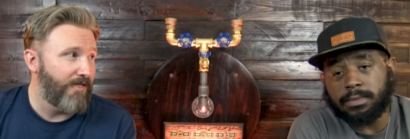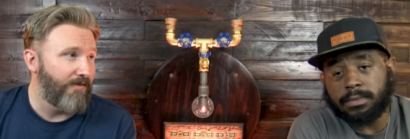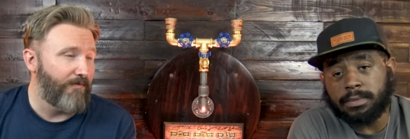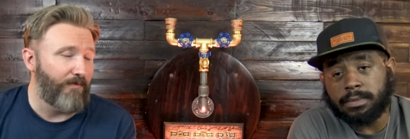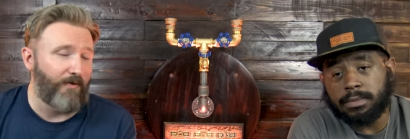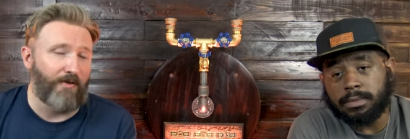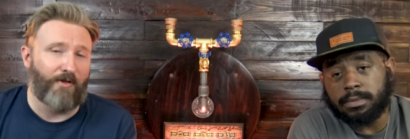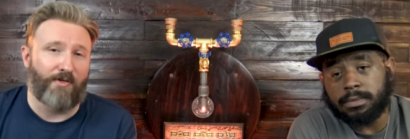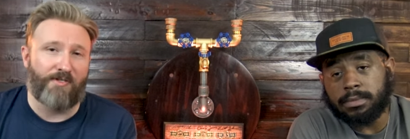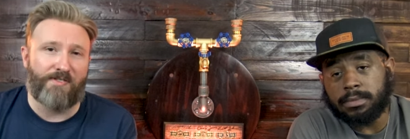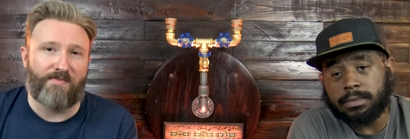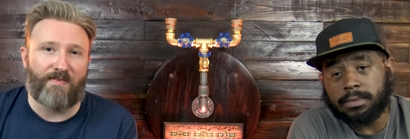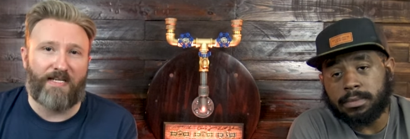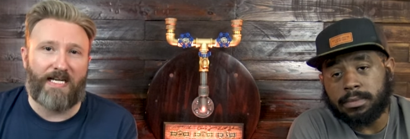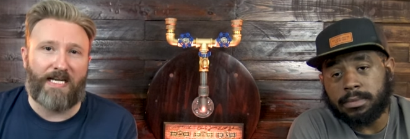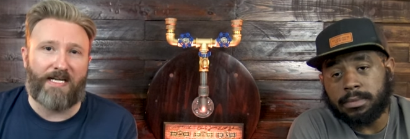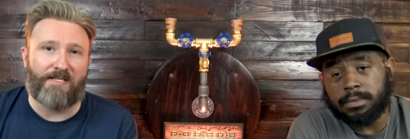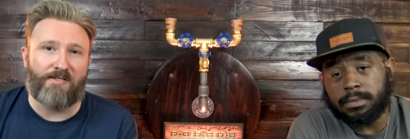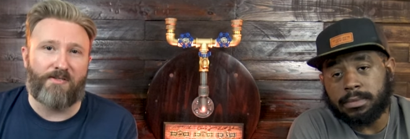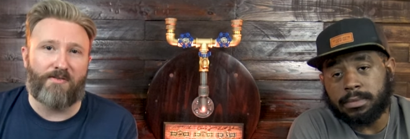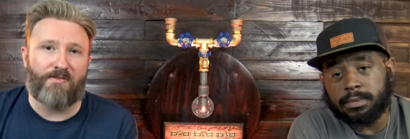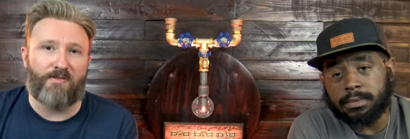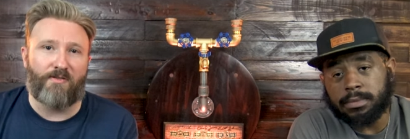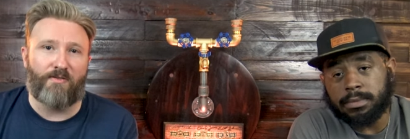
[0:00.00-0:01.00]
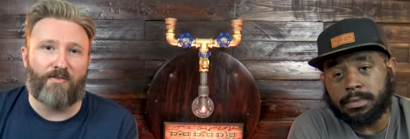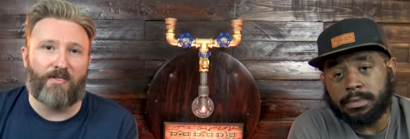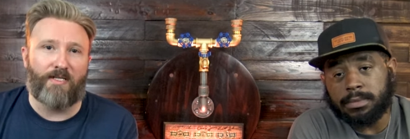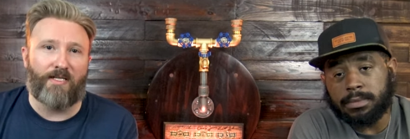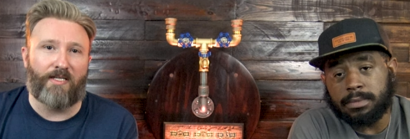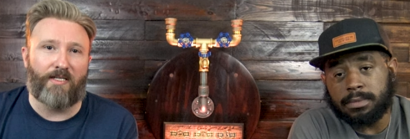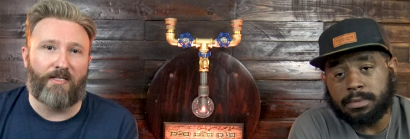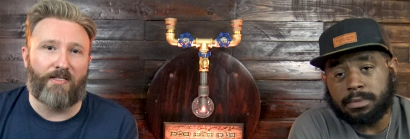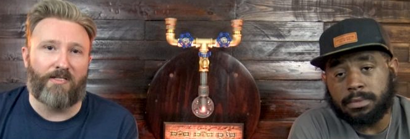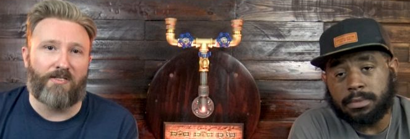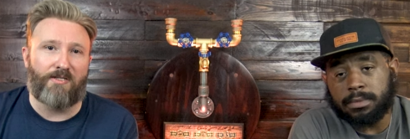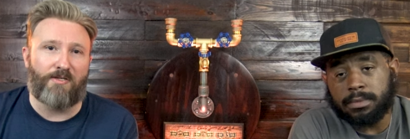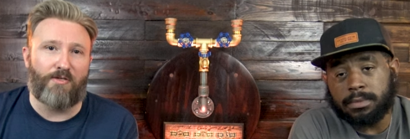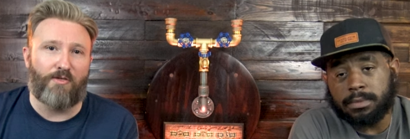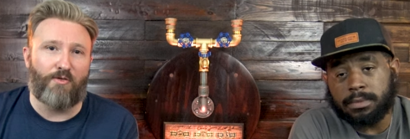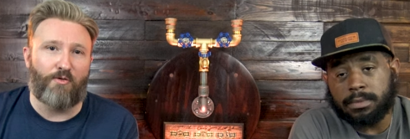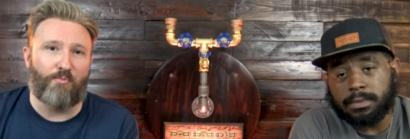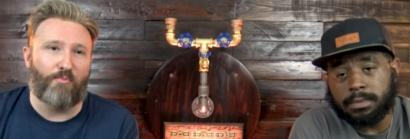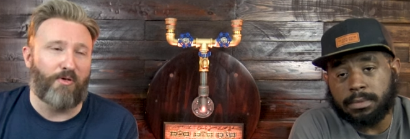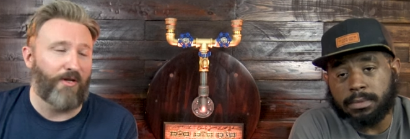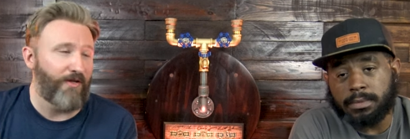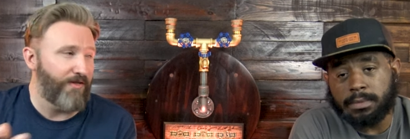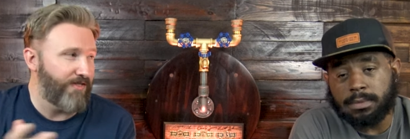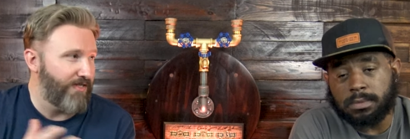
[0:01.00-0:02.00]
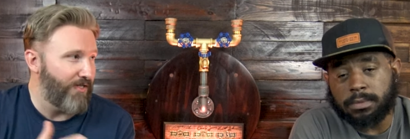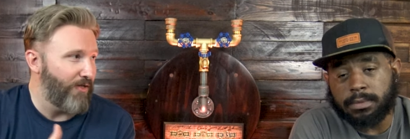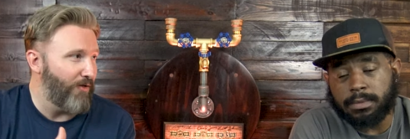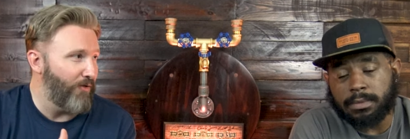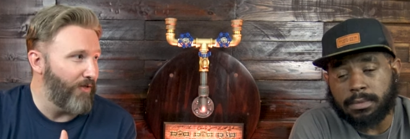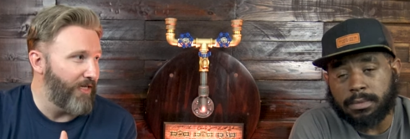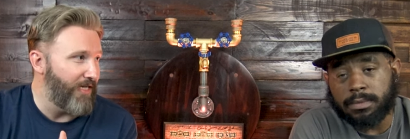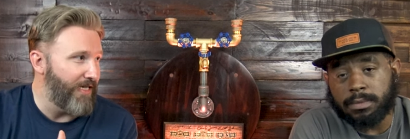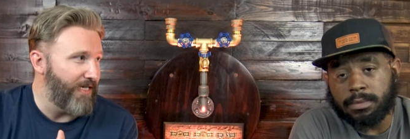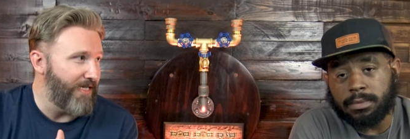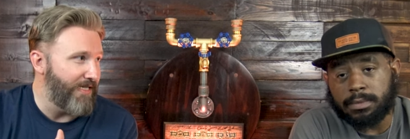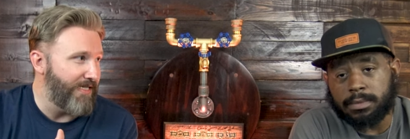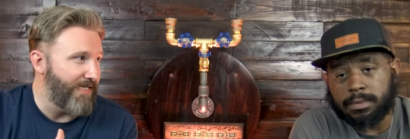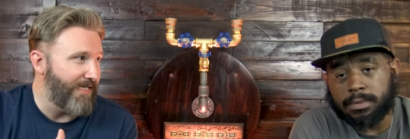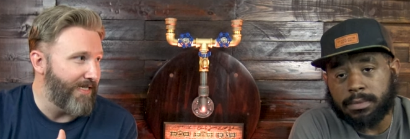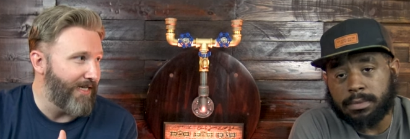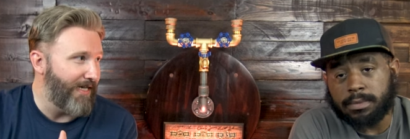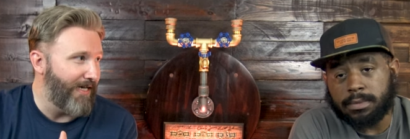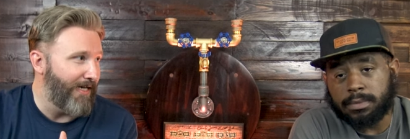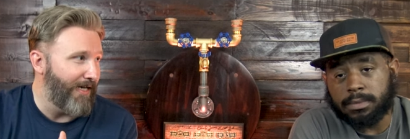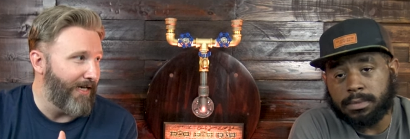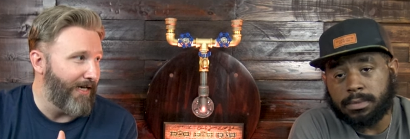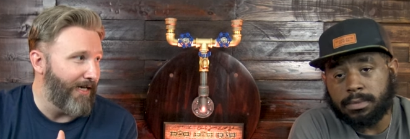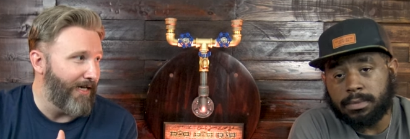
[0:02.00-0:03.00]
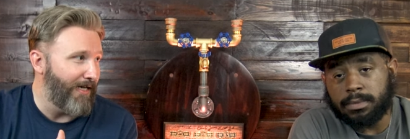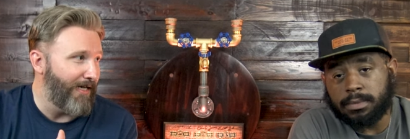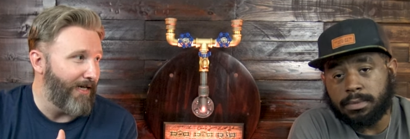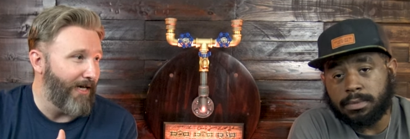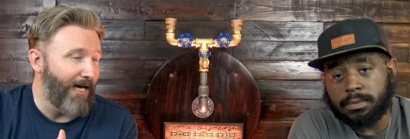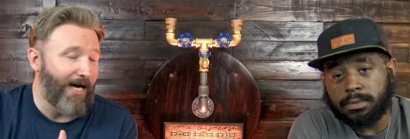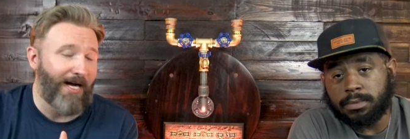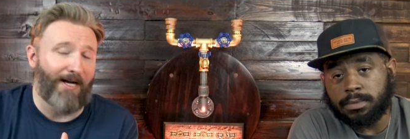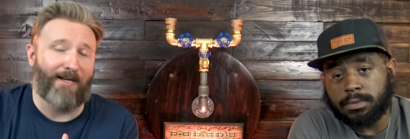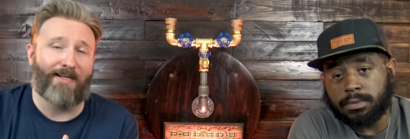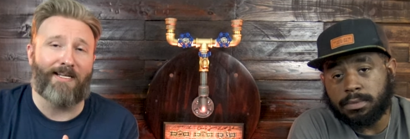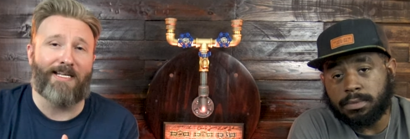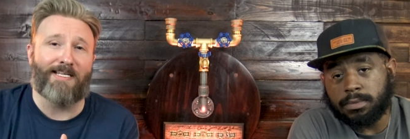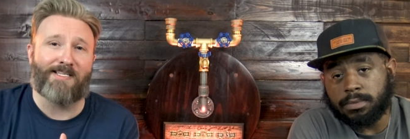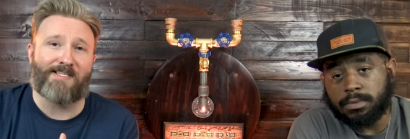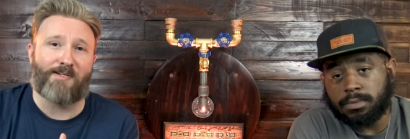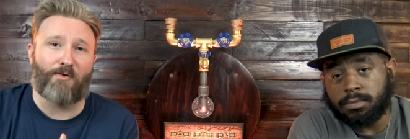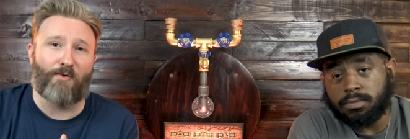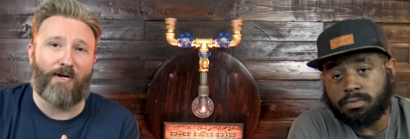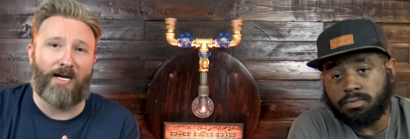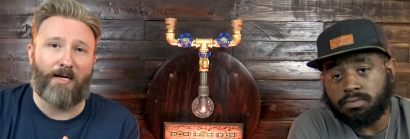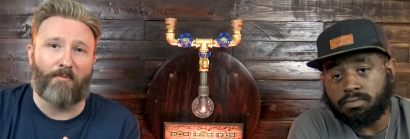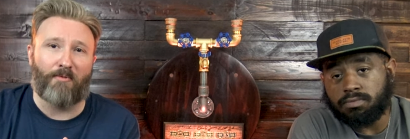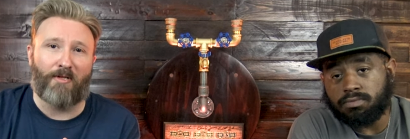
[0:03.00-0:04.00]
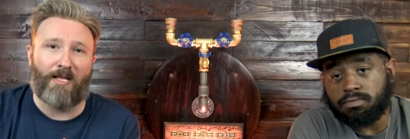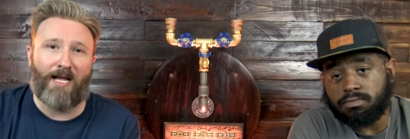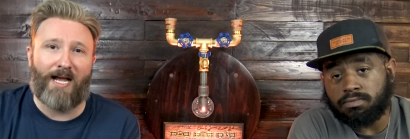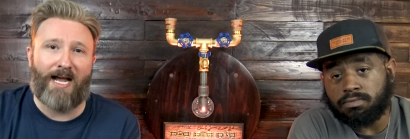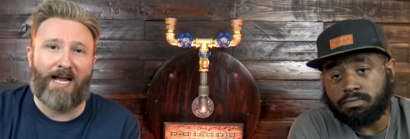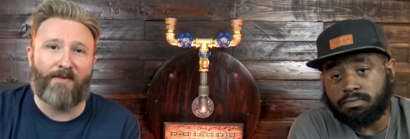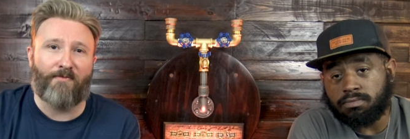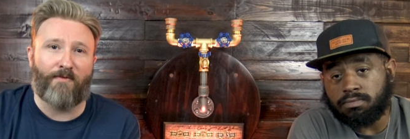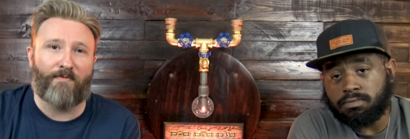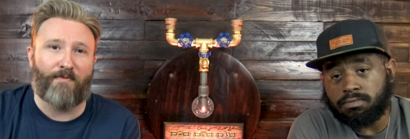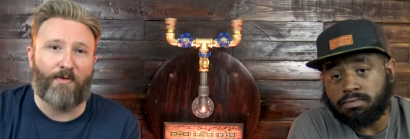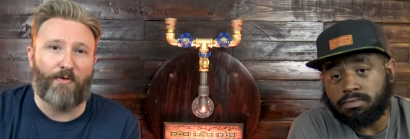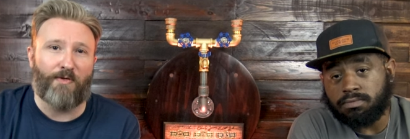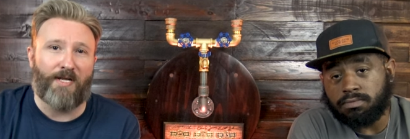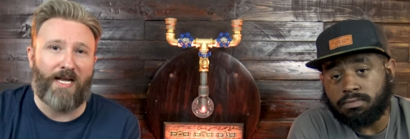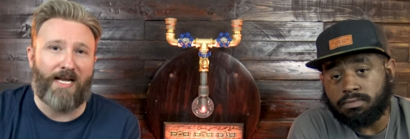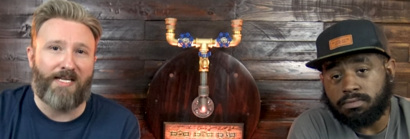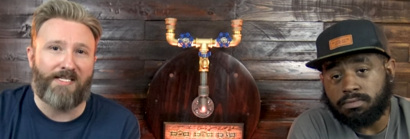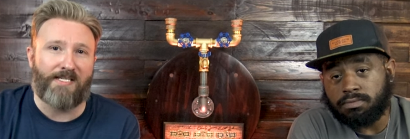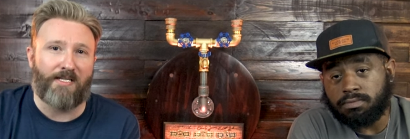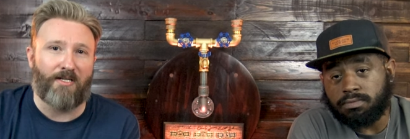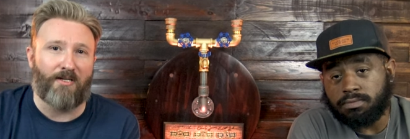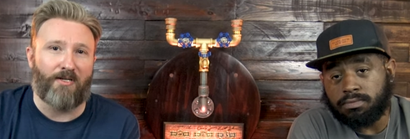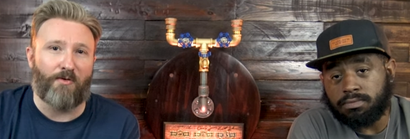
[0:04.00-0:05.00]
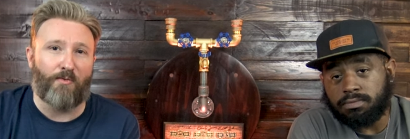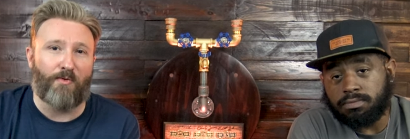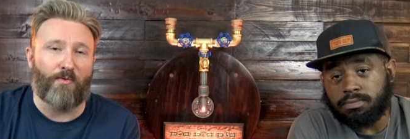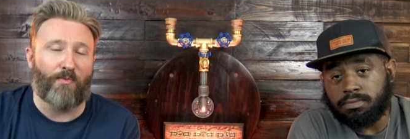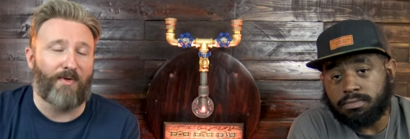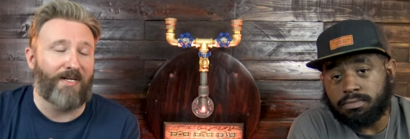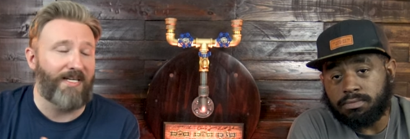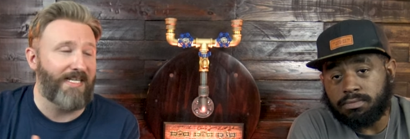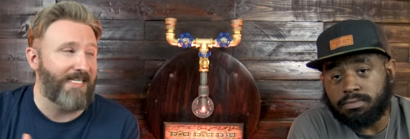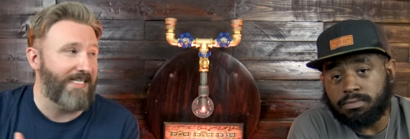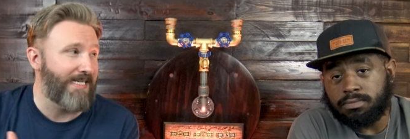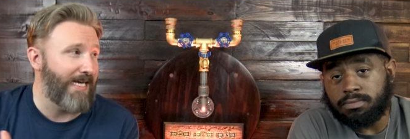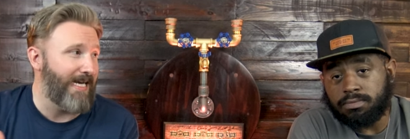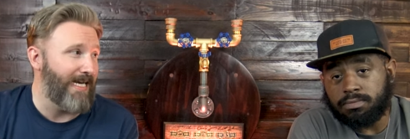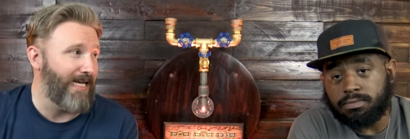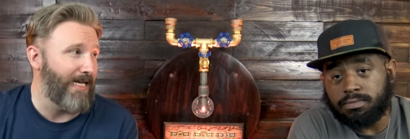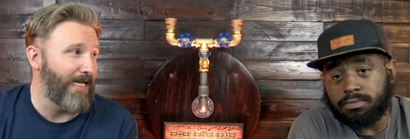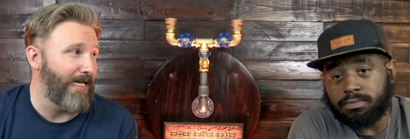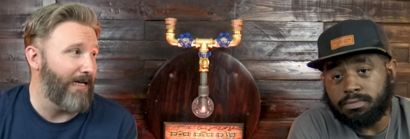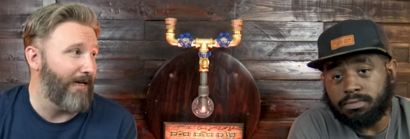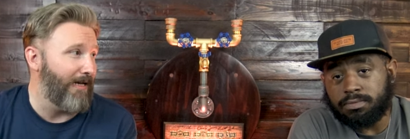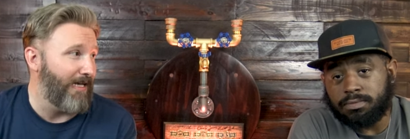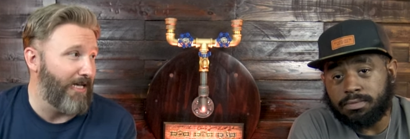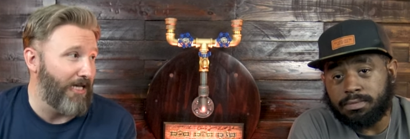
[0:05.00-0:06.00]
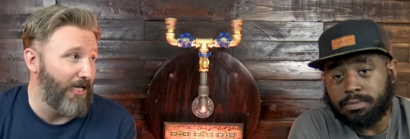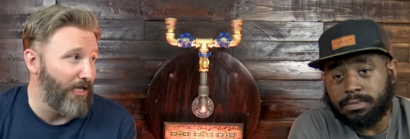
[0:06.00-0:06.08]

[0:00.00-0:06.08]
Speaker 1: for those of you guys who tuned in to Brother Stogie's uh, Instagram live a few days ago. We wanted to say a